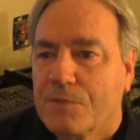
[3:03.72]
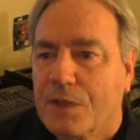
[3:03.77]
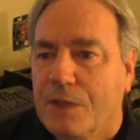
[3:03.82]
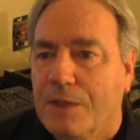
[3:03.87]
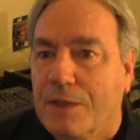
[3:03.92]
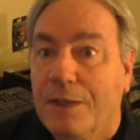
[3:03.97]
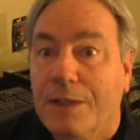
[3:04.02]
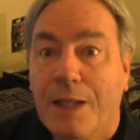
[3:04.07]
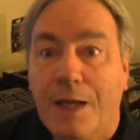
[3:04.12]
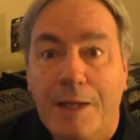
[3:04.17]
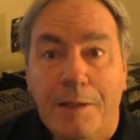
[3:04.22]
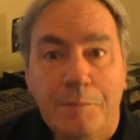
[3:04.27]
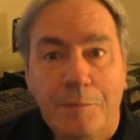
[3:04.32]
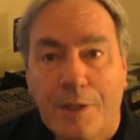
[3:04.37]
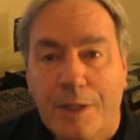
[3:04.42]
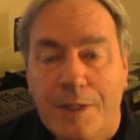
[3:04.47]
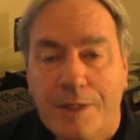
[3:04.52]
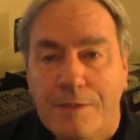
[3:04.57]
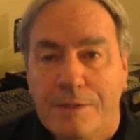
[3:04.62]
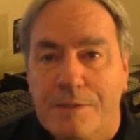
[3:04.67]
lime
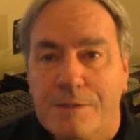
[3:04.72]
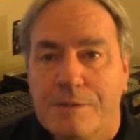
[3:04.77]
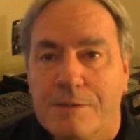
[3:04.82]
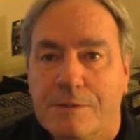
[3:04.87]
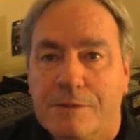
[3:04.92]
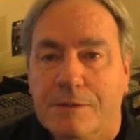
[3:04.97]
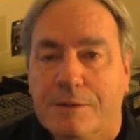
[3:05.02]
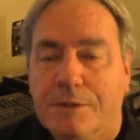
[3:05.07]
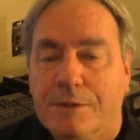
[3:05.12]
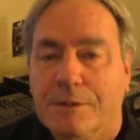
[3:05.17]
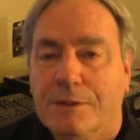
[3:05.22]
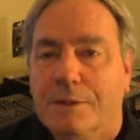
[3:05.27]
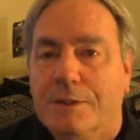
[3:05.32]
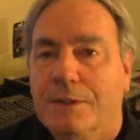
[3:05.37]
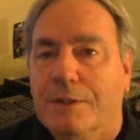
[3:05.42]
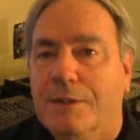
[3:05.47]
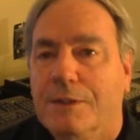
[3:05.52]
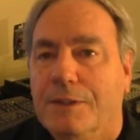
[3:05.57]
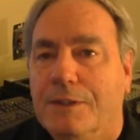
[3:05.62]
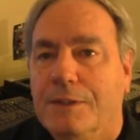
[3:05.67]
lights,
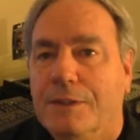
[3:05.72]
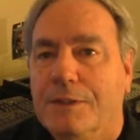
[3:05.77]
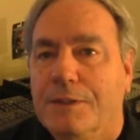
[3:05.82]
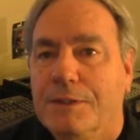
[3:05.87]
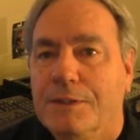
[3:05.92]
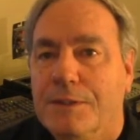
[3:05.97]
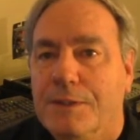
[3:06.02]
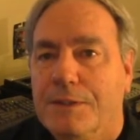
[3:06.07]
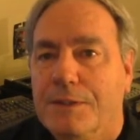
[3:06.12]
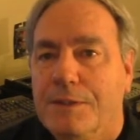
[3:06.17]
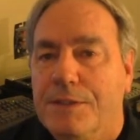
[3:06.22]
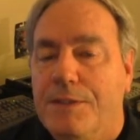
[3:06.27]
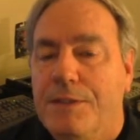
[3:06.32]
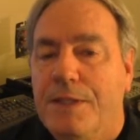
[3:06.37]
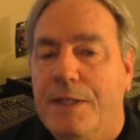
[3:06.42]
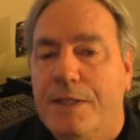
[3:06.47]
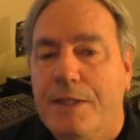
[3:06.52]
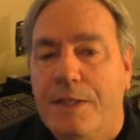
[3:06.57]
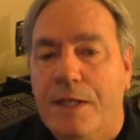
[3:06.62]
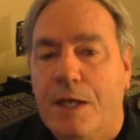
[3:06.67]

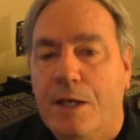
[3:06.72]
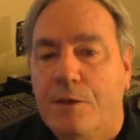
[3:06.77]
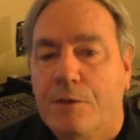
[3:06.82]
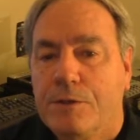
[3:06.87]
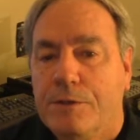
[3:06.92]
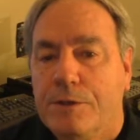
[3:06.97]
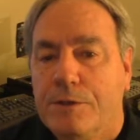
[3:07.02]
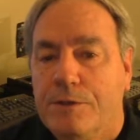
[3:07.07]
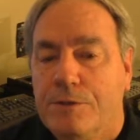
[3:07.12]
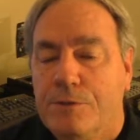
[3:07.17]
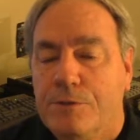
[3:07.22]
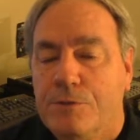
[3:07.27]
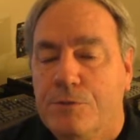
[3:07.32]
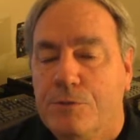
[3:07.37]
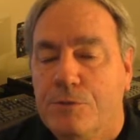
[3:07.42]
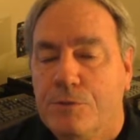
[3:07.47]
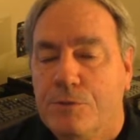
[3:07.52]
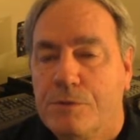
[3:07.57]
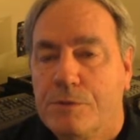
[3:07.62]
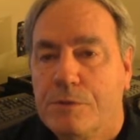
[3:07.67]
they now can
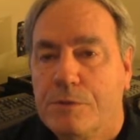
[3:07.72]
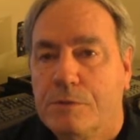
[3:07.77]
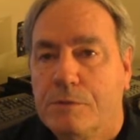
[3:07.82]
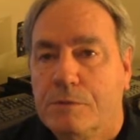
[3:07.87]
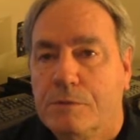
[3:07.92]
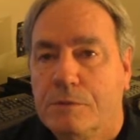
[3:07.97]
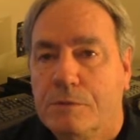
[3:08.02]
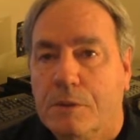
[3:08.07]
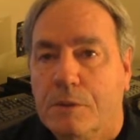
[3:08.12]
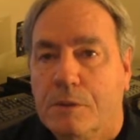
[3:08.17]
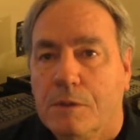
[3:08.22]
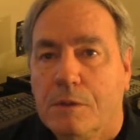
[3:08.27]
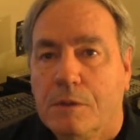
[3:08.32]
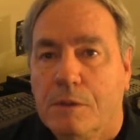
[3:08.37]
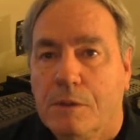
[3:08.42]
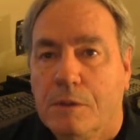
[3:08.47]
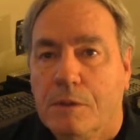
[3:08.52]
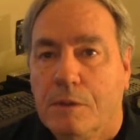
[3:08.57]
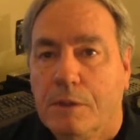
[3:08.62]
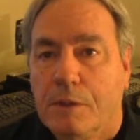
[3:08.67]
use
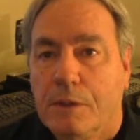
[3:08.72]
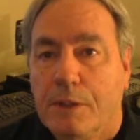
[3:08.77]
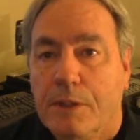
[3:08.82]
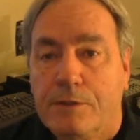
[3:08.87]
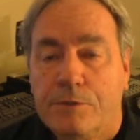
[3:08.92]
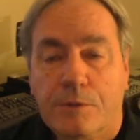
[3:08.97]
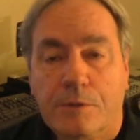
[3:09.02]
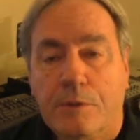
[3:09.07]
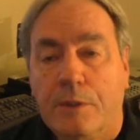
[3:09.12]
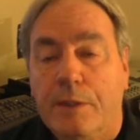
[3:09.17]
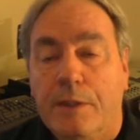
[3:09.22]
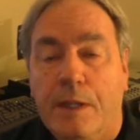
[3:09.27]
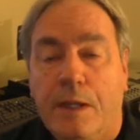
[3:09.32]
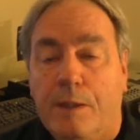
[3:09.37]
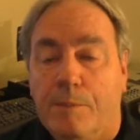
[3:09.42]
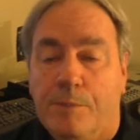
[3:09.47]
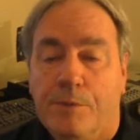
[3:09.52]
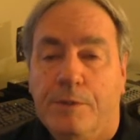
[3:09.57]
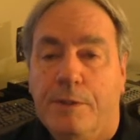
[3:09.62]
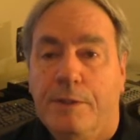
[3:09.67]
electrically
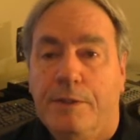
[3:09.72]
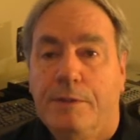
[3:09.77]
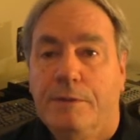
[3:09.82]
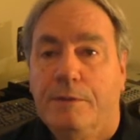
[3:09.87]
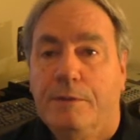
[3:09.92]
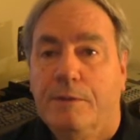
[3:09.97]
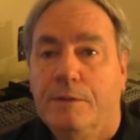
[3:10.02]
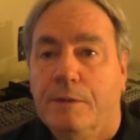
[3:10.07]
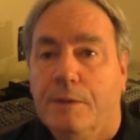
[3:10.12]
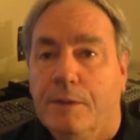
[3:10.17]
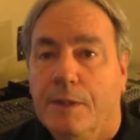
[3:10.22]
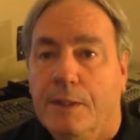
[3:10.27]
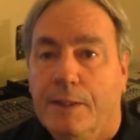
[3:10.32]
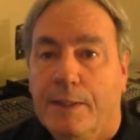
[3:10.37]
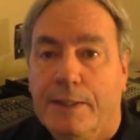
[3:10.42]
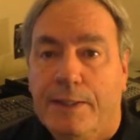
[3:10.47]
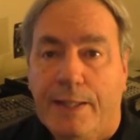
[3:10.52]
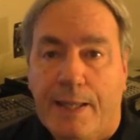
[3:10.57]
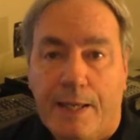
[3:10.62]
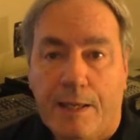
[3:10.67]
operated
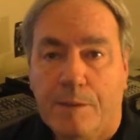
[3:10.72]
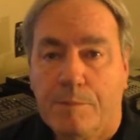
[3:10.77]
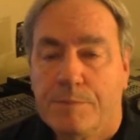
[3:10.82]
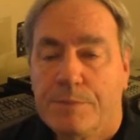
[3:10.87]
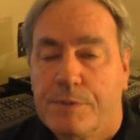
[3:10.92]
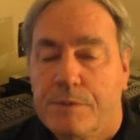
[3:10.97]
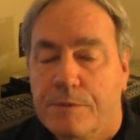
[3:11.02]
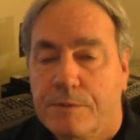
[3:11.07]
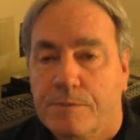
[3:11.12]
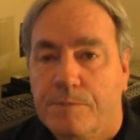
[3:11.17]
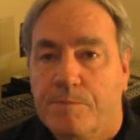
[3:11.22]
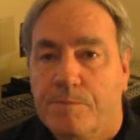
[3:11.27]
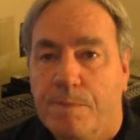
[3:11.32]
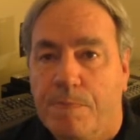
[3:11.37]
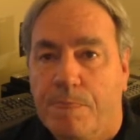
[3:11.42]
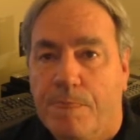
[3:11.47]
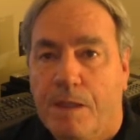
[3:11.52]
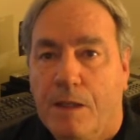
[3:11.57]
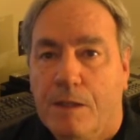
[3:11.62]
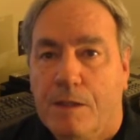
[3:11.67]
lamps,
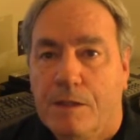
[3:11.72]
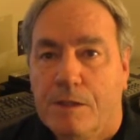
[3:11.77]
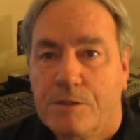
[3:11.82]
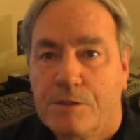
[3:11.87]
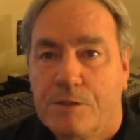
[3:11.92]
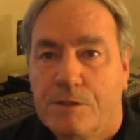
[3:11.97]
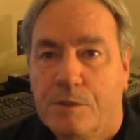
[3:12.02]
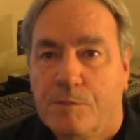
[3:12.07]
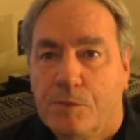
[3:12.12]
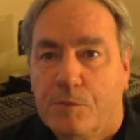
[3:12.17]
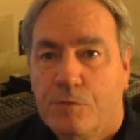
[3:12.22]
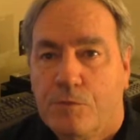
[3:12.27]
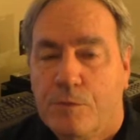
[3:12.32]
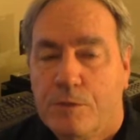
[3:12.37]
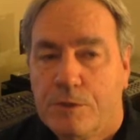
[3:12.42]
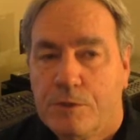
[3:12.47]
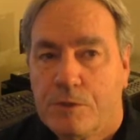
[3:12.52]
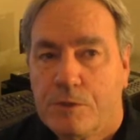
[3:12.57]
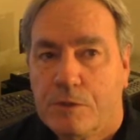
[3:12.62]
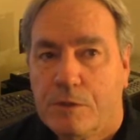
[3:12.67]
some of
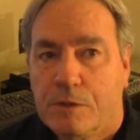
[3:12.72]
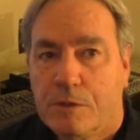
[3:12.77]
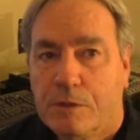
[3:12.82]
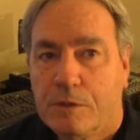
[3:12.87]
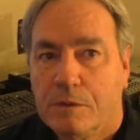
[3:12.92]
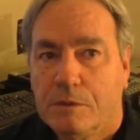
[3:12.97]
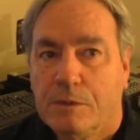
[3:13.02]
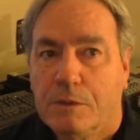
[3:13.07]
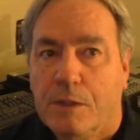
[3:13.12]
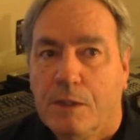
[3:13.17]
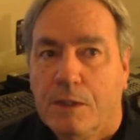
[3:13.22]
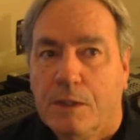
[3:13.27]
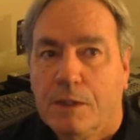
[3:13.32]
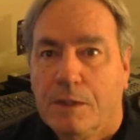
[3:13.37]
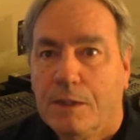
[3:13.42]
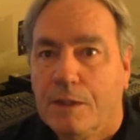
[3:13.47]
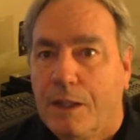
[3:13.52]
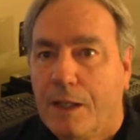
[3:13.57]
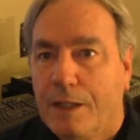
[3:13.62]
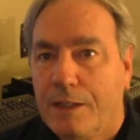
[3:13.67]
which are
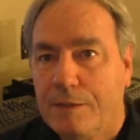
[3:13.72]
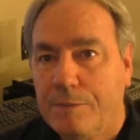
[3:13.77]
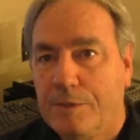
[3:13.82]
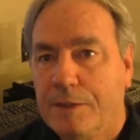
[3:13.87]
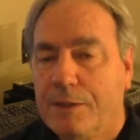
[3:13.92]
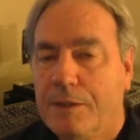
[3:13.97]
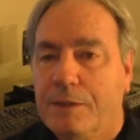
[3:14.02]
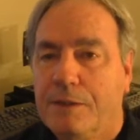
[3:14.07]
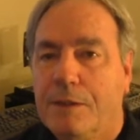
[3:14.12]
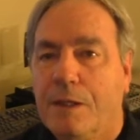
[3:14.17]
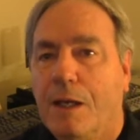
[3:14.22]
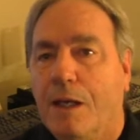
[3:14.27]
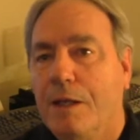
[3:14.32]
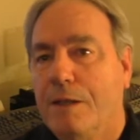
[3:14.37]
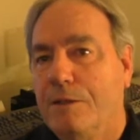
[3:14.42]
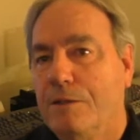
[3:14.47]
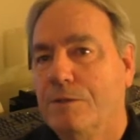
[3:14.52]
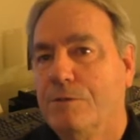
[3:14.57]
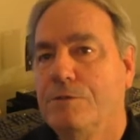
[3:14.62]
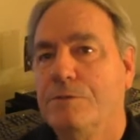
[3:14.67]
light emitting
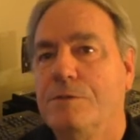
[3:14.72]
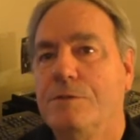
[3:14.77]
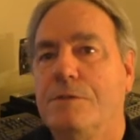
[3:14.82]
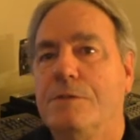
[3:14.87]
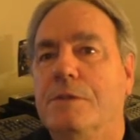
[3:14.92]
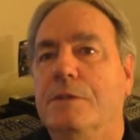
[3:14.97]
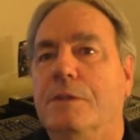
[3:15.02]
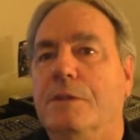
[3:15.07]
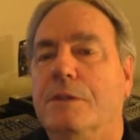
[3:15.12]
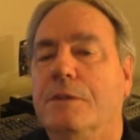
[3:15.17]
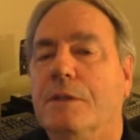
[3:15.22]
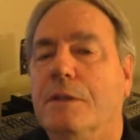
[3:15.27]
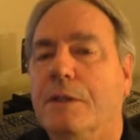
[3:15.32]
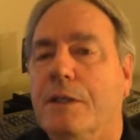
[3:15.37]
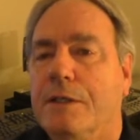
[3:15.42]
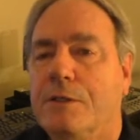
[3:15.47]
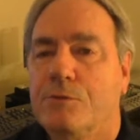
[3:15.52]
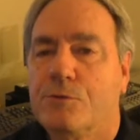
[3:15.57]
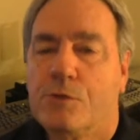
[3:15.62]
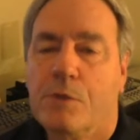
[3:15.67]
diodes that
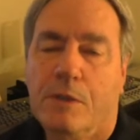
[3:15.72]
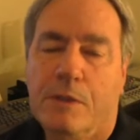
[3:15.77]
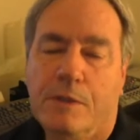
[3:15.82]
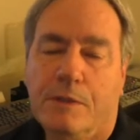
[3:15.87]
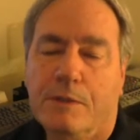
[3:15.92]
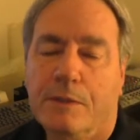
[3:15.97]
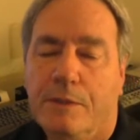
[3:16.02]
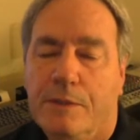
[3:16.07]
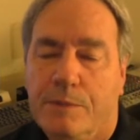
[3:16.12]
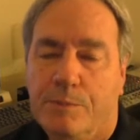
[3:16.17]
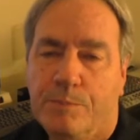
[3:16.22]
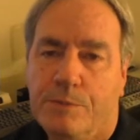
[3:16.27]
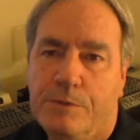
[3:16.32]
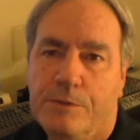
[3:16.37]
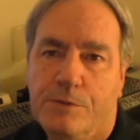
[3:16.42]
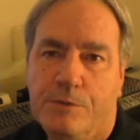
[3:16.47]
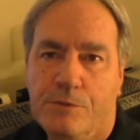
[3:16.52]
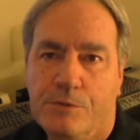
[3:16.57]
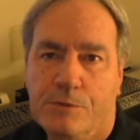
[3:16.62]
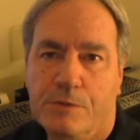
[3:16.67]
electronically
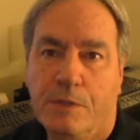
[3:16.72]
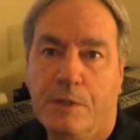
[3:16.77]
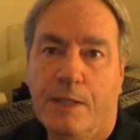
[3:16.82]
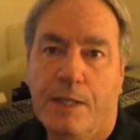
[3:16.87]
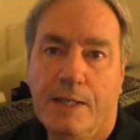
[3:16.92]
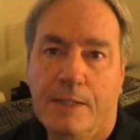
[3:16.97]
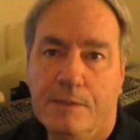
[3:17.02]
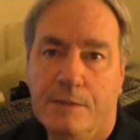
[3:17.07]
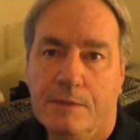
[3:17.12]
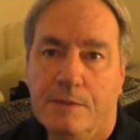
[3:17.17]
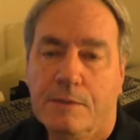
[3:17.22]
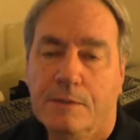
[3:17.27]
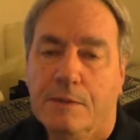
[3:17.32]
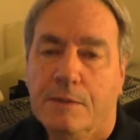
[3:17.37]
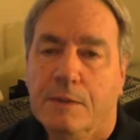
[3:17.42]
produce light,